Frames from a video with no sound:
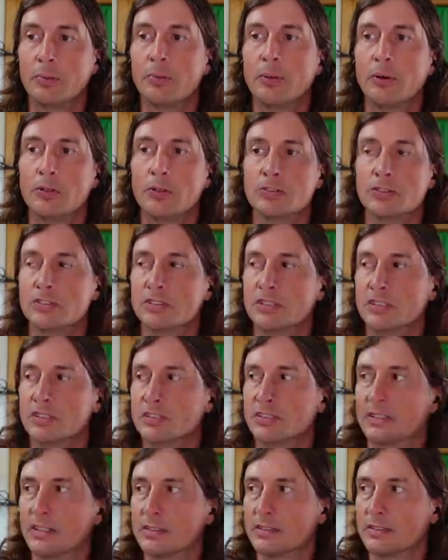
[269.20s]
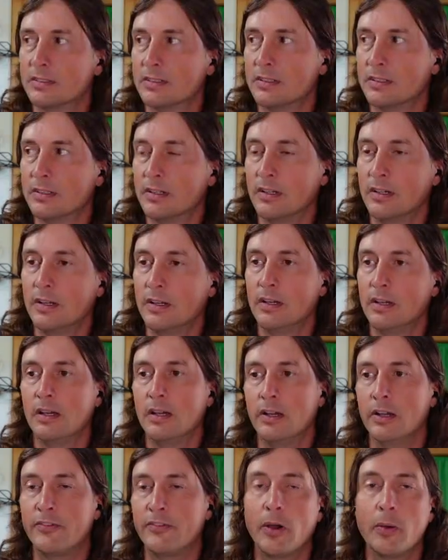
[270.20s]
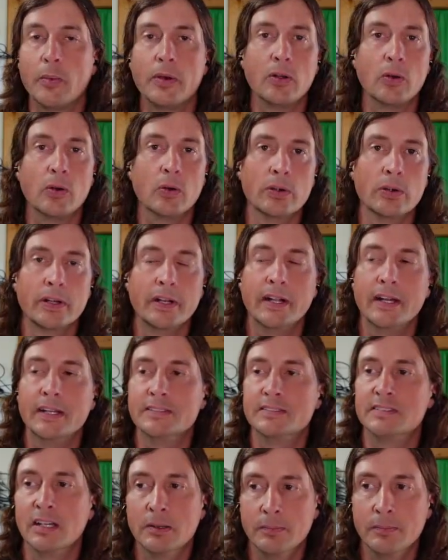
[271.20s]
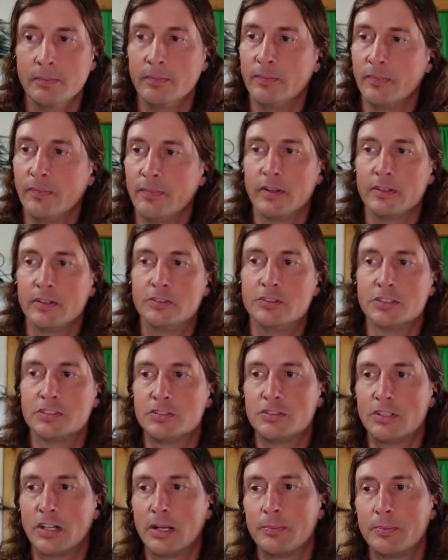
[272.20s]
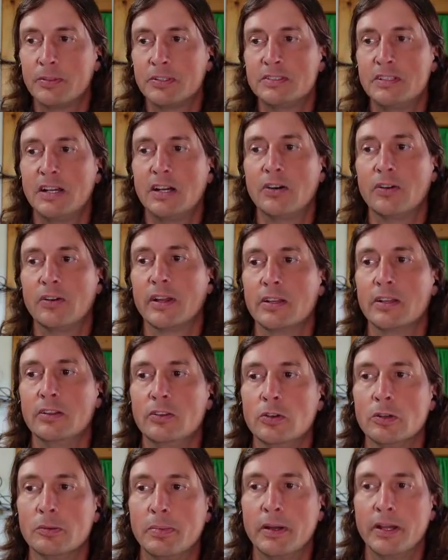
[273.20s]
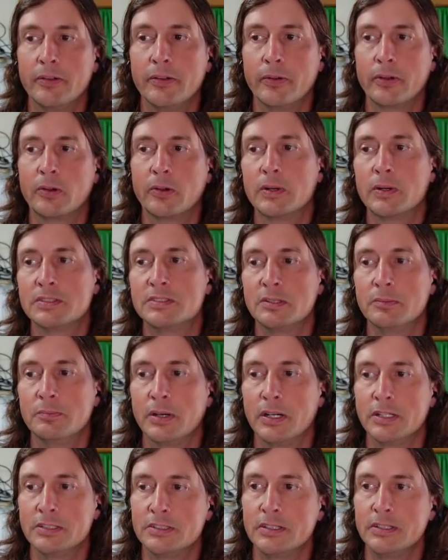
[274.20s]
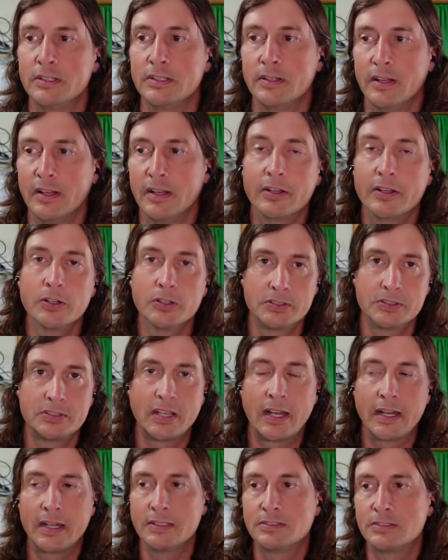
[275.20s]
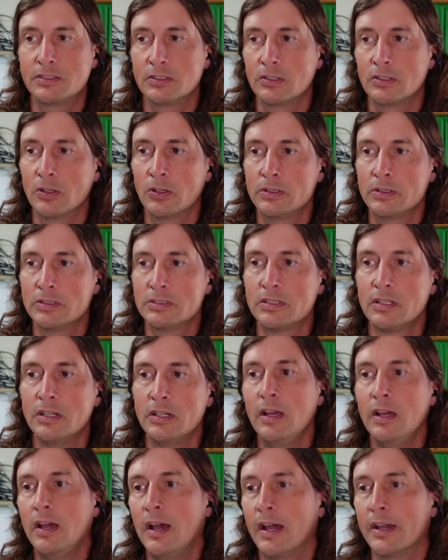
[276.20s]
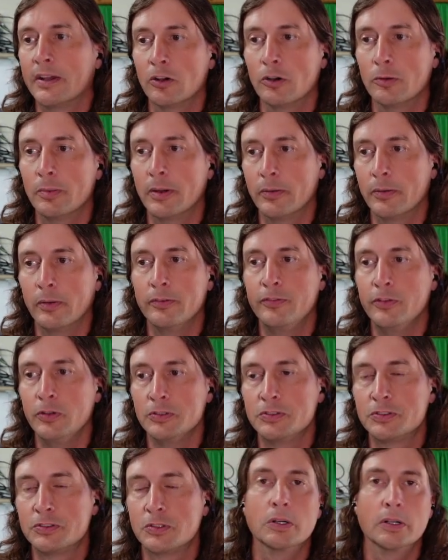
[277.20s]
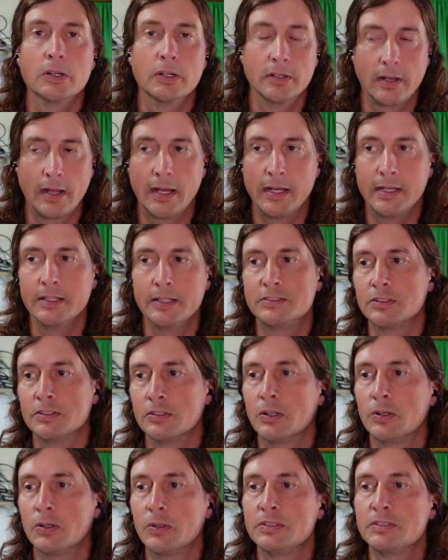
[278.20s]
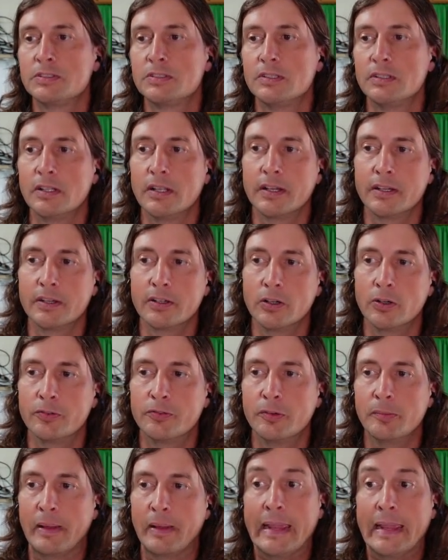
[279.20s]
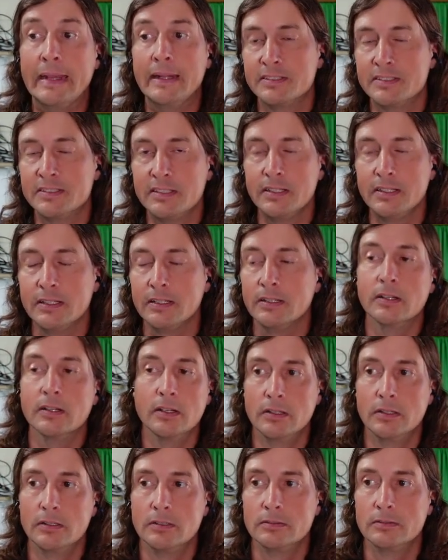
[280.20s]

proposals exist. If I want to organize them, just drop this down. I can do it by the requested budget. It goes highest to lowest. I can go by review score, highest to lowest. I can go from A to Z,